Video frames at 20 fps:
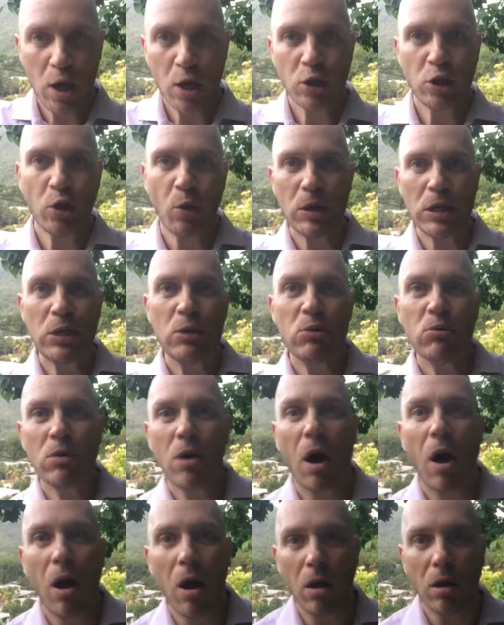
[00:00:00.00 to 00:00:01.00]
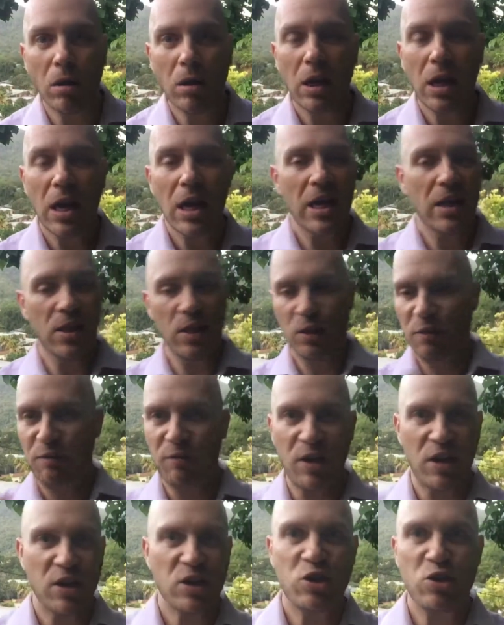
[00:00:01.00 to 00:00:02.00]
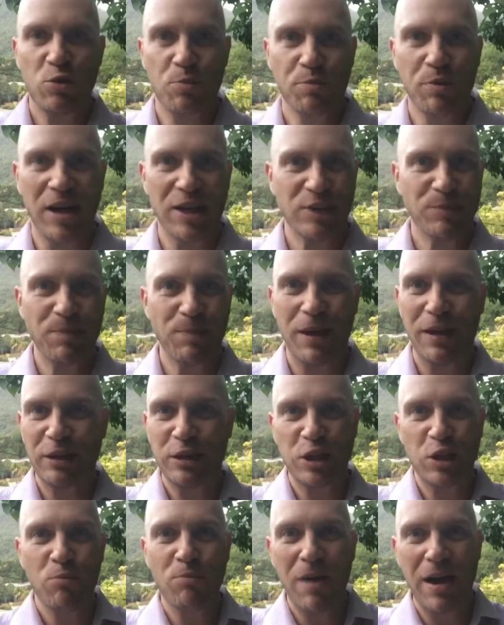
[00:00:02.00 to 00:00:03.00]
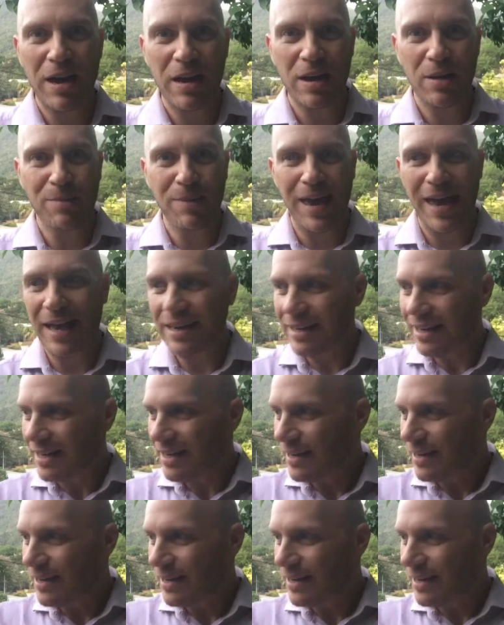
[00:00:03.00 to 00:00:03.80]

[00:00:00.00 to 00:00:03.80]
So when you call this fresh new prospect, you met him at